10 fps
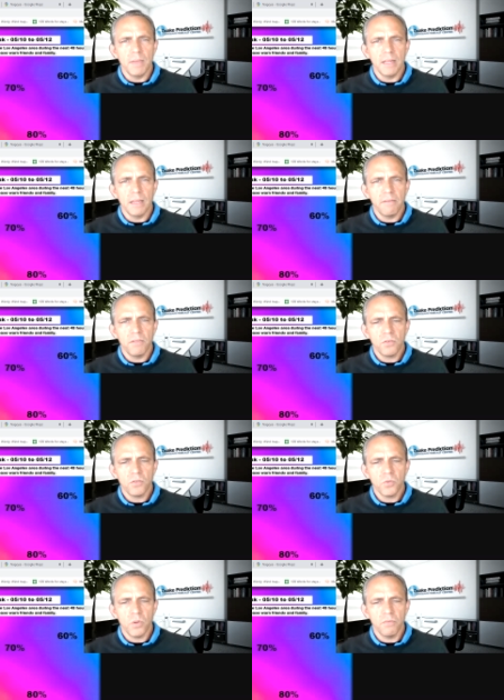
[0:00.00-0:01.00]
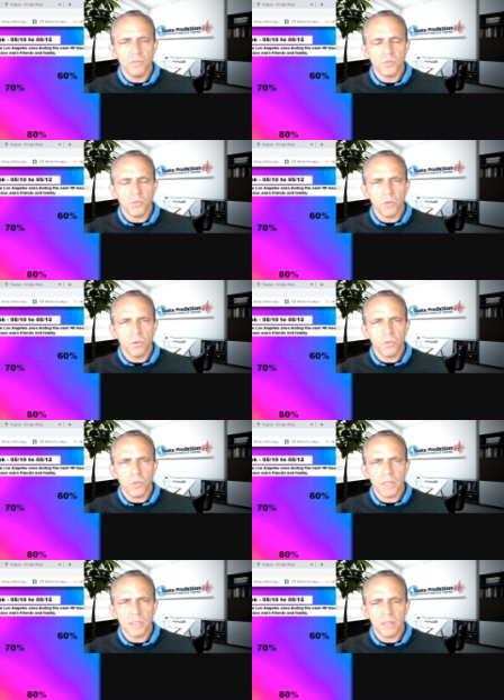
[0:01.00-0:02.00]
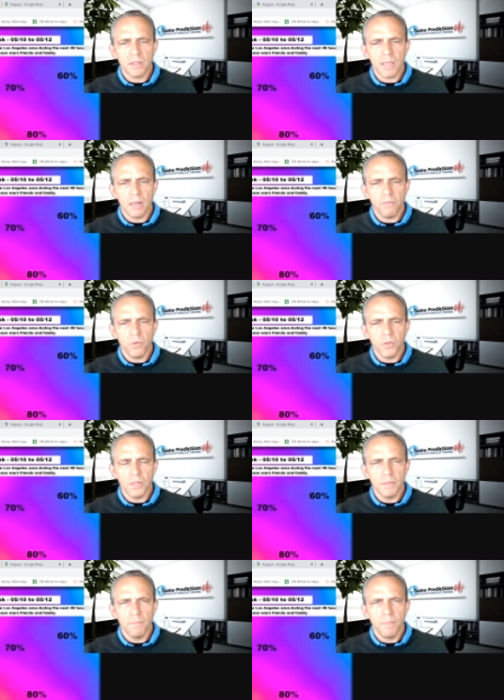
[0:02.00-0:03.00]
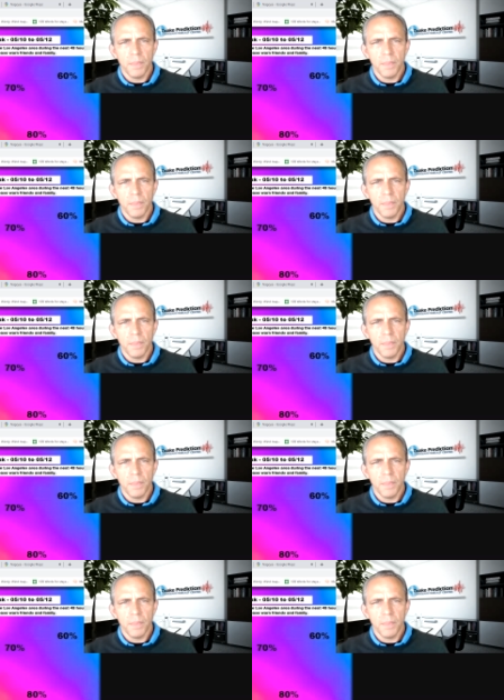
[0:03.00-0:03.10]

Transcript: May 11th or 12th, strong earthquake in Southern California,